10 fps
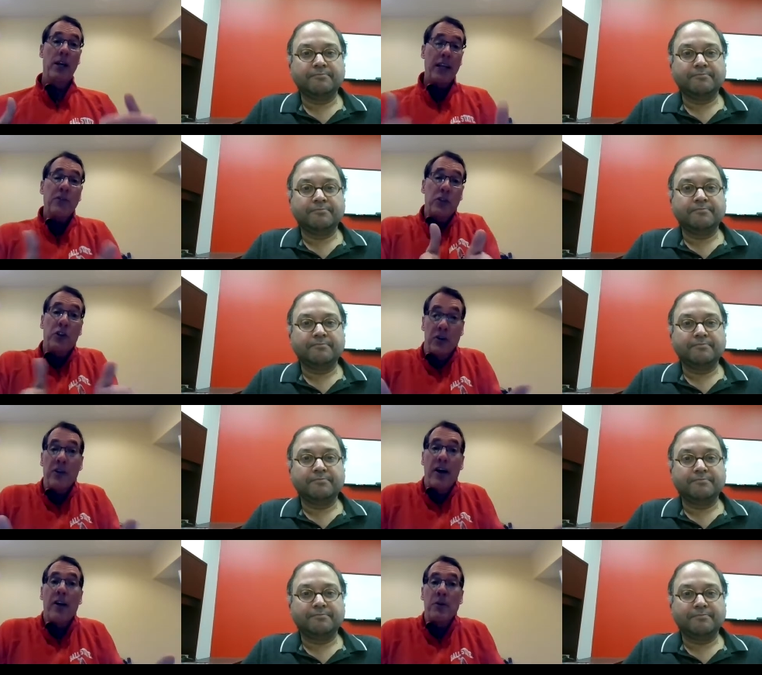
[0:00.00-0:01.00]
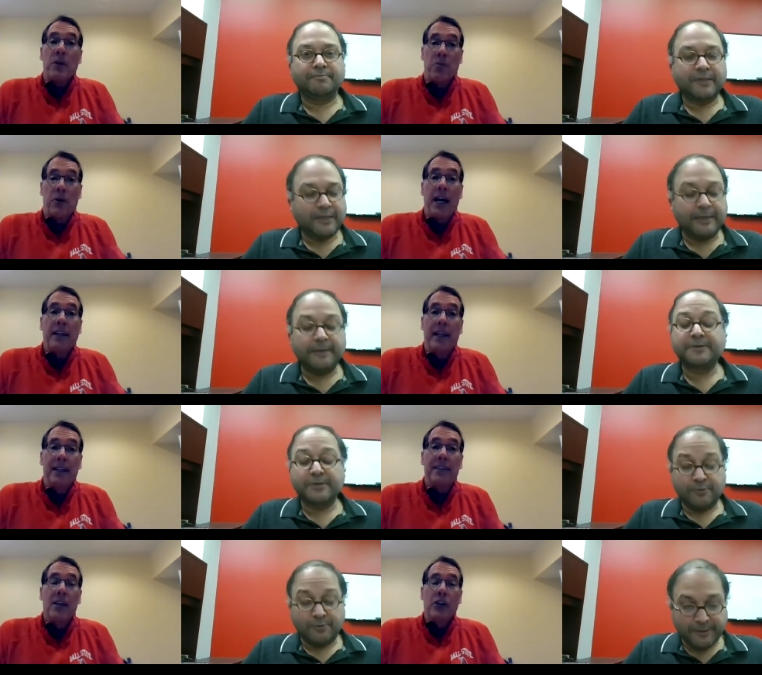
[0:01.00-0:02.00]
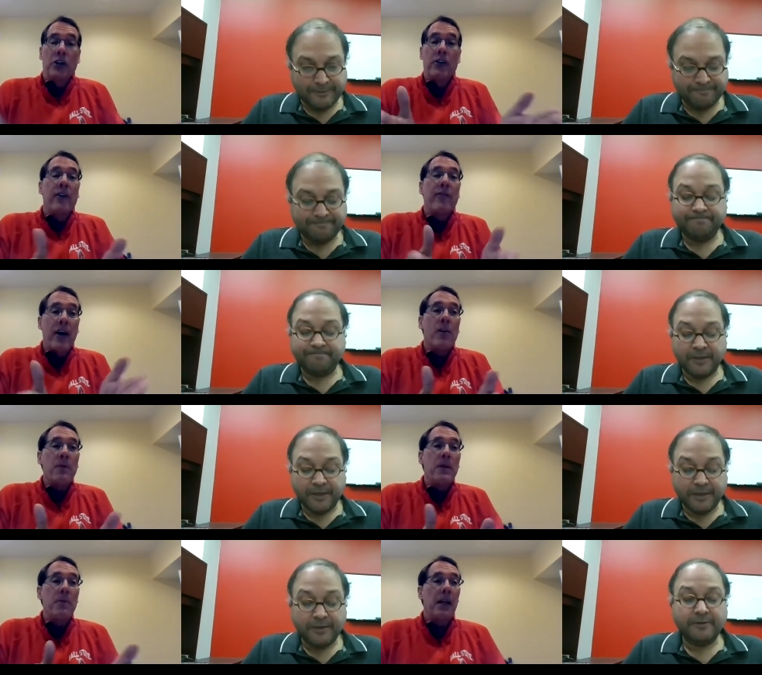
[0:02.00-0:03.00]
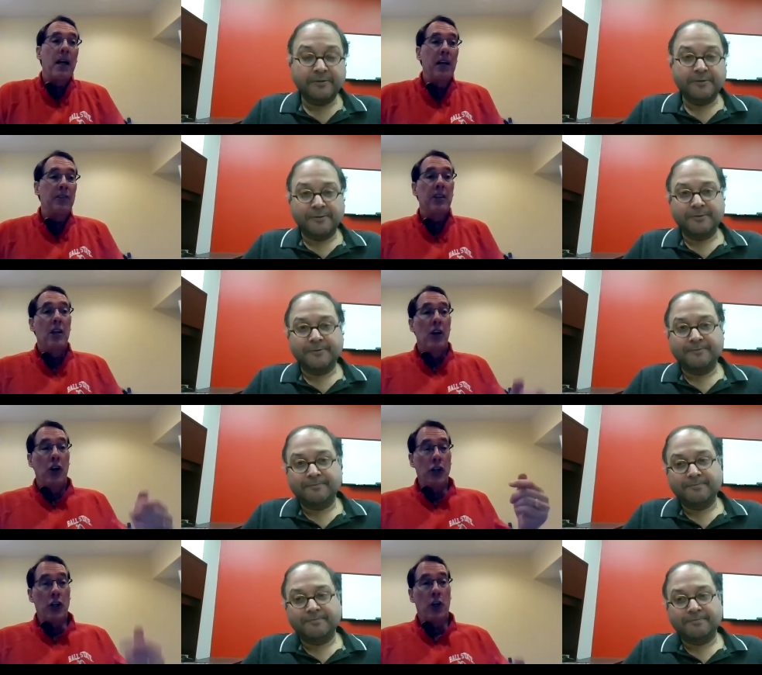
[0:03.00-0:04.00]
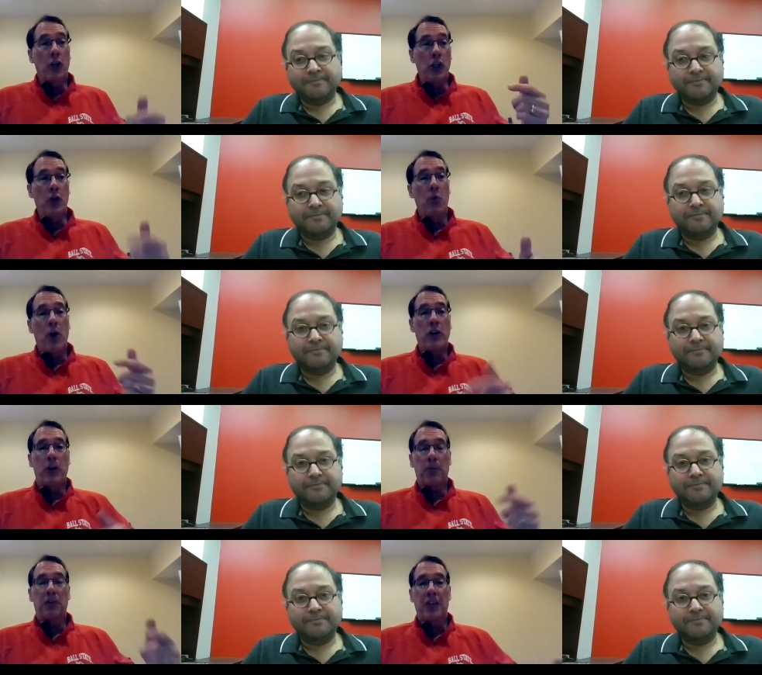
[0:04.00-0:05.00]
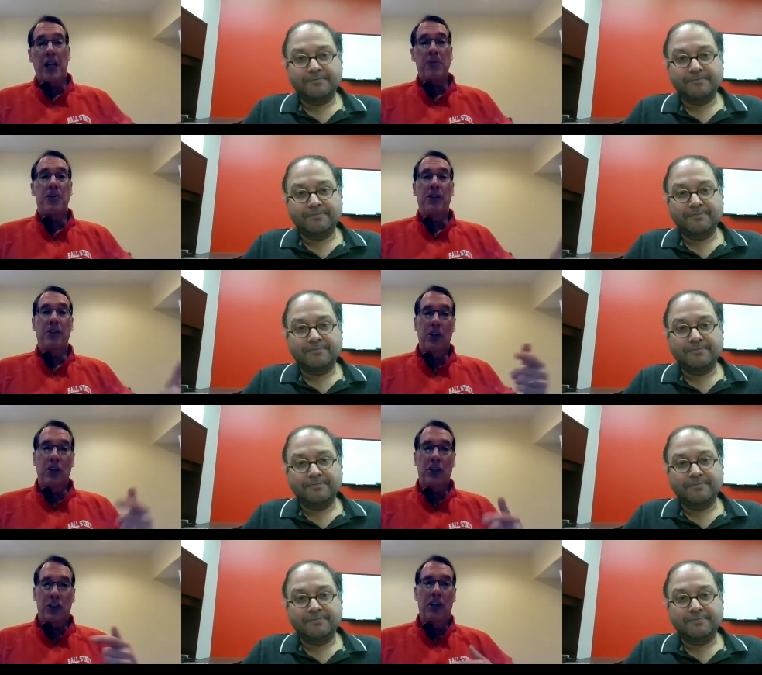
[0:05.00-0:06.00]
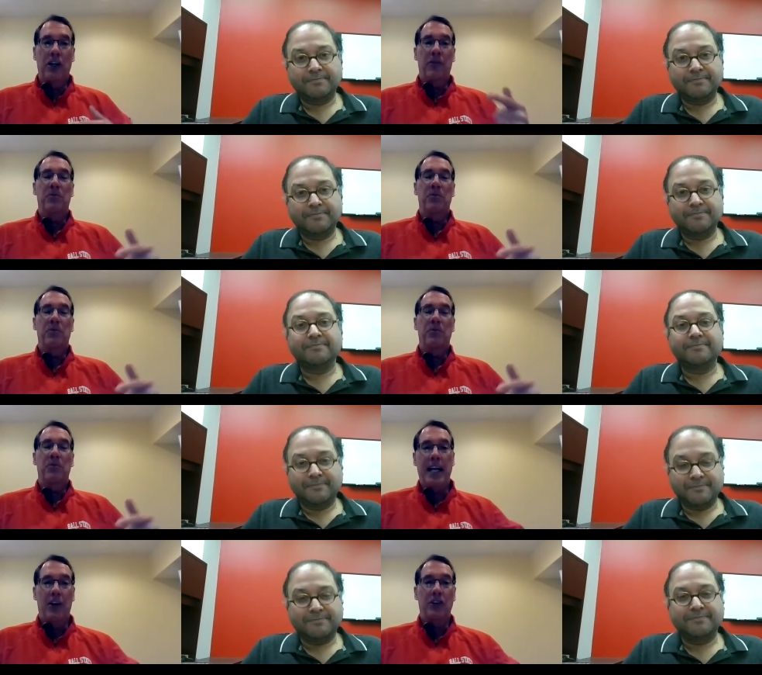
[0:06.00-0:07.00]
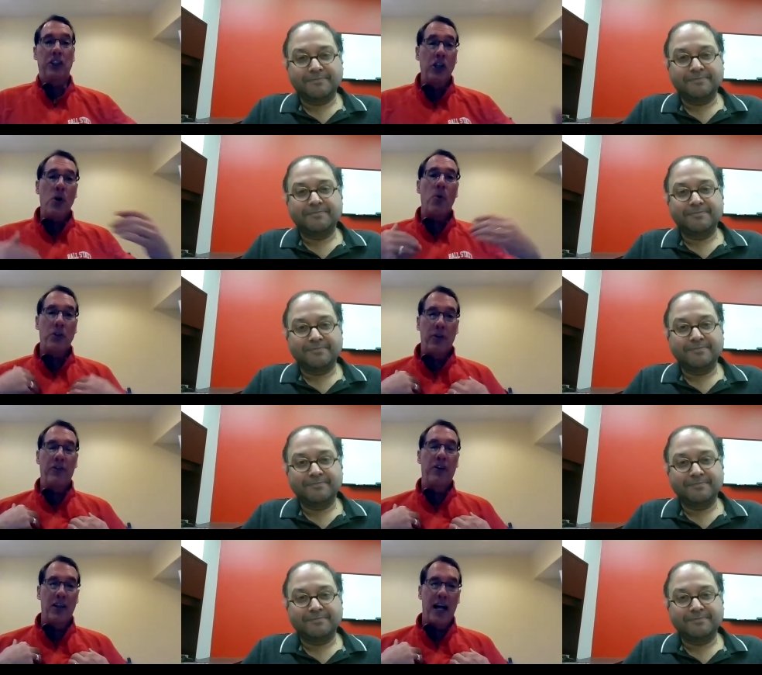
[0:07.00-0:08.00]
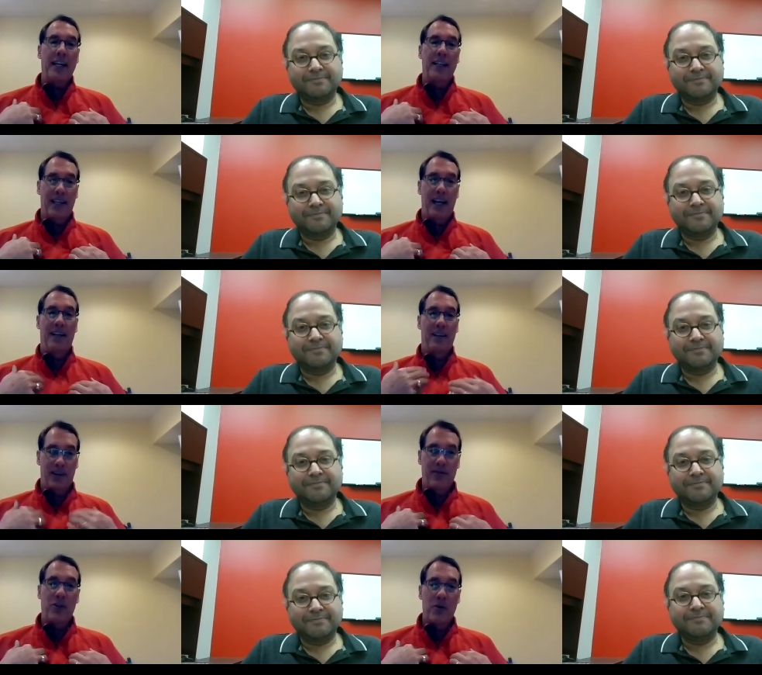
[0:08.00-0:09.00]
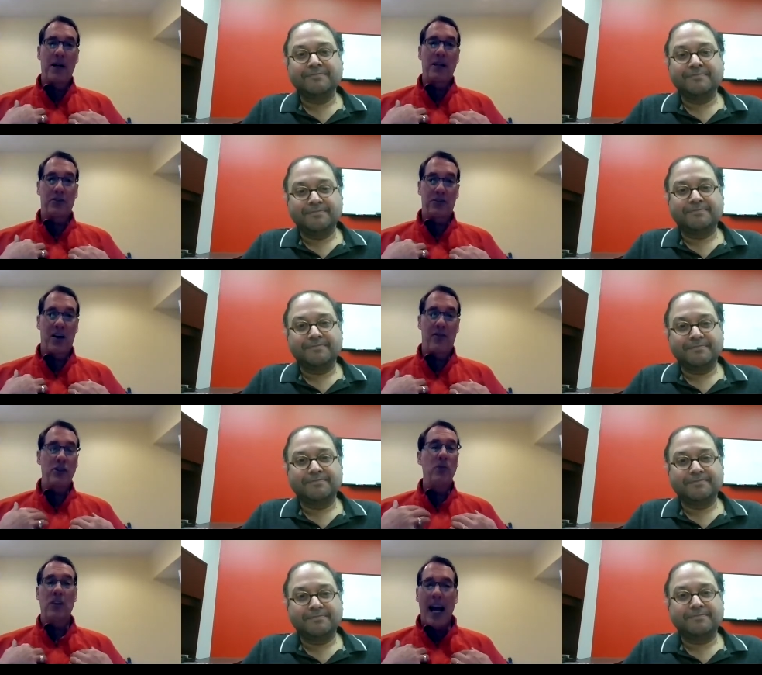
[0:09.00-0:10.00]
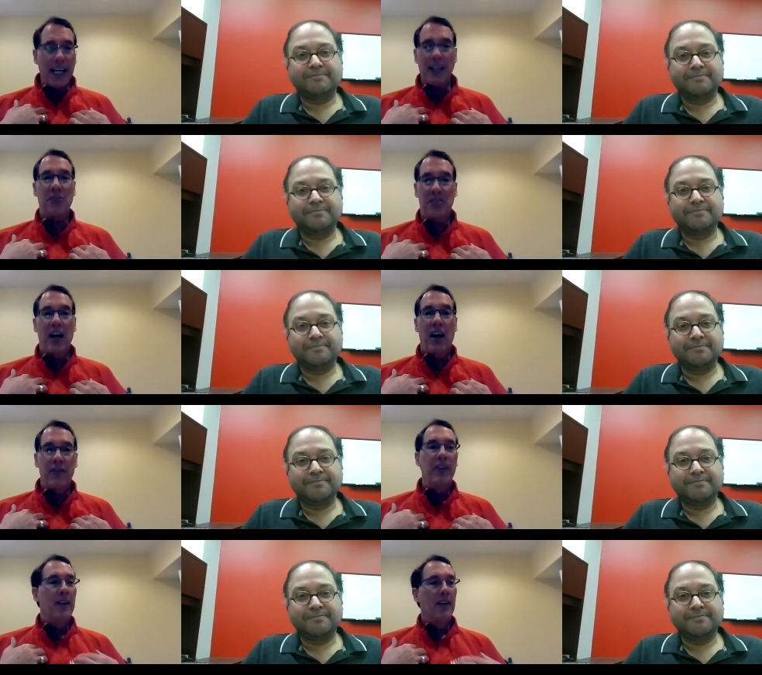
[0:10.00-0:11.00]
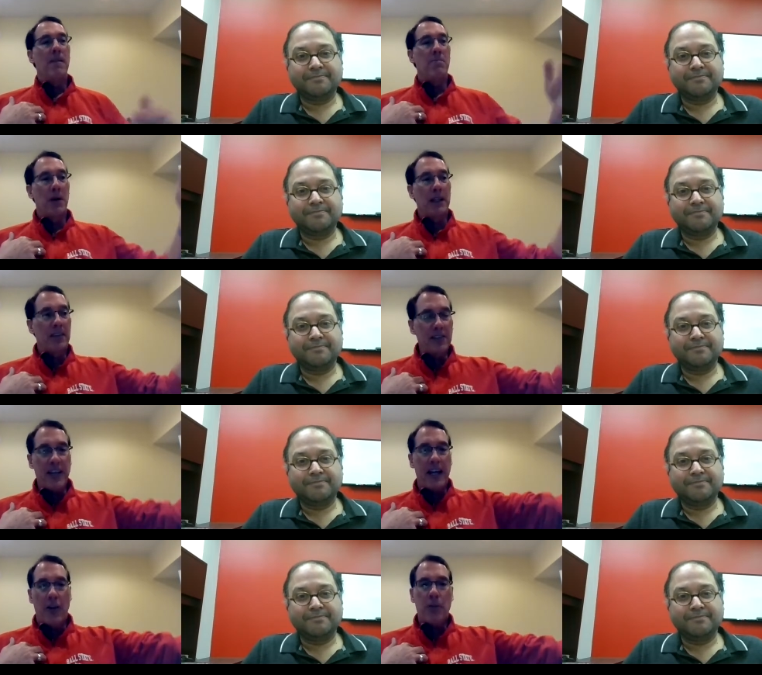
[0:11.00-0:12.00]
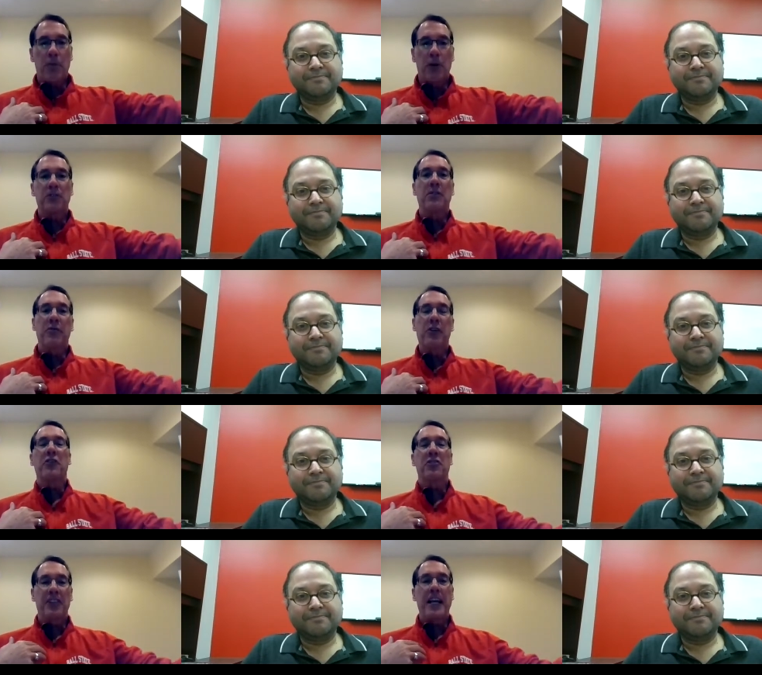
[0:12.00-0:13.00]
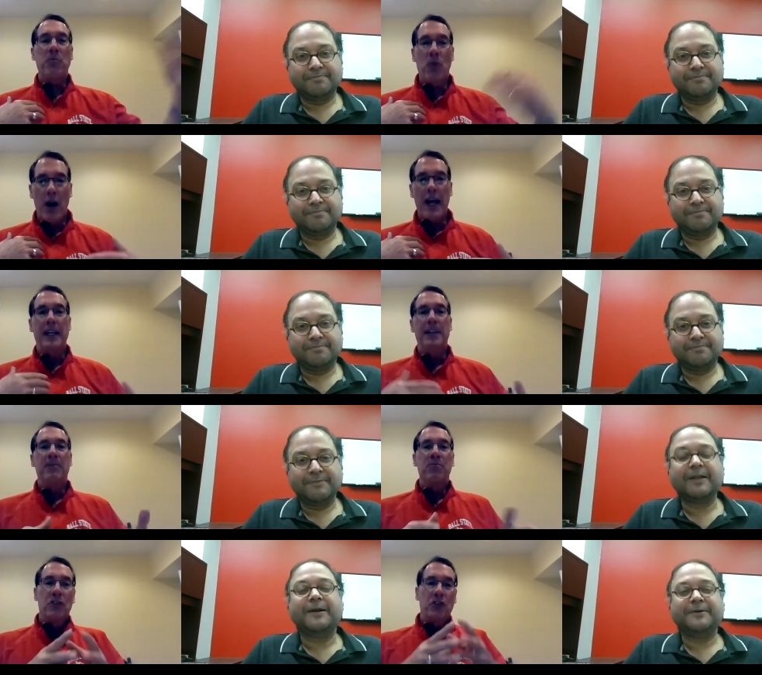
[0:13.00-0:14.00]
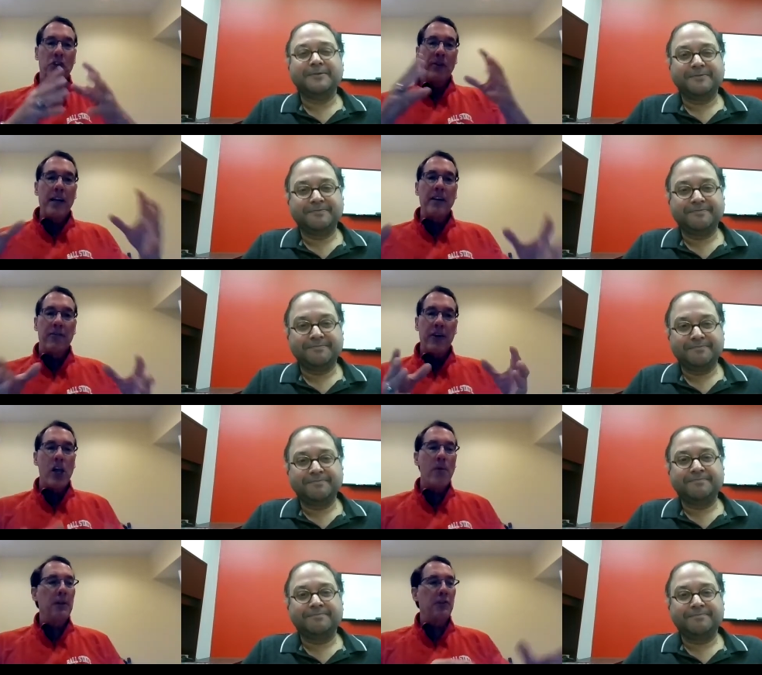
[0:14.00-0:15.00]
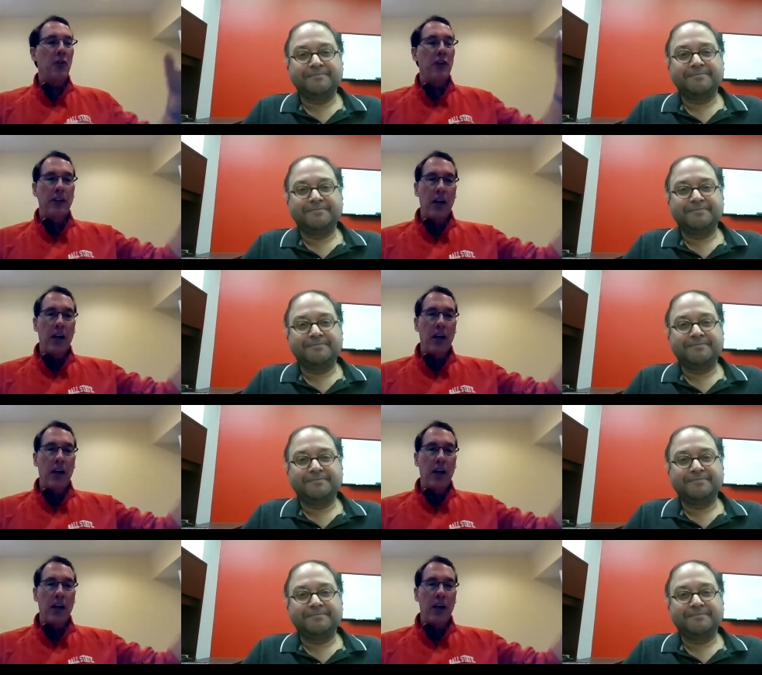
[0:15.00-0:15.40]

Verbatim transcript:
Speaker 1: That's what you're developing your brand as because you you want your perception to look good from somebody else. You know what you feel like and, and feel about yourself, and you like yourself. But does that other person feel the same way? So you got to develop it so that the